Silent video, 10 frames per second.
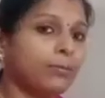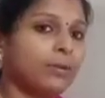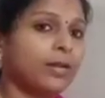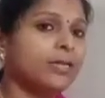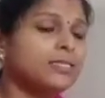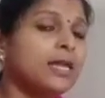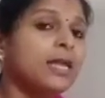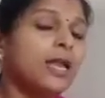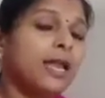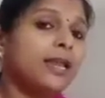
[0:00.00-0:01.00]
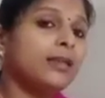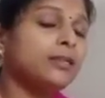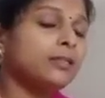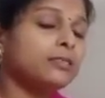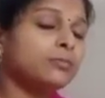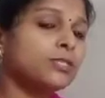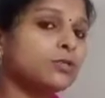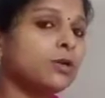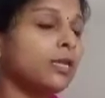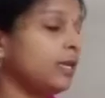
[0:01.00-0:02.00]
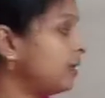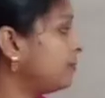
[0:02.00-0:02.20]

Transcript: Prize and this much only.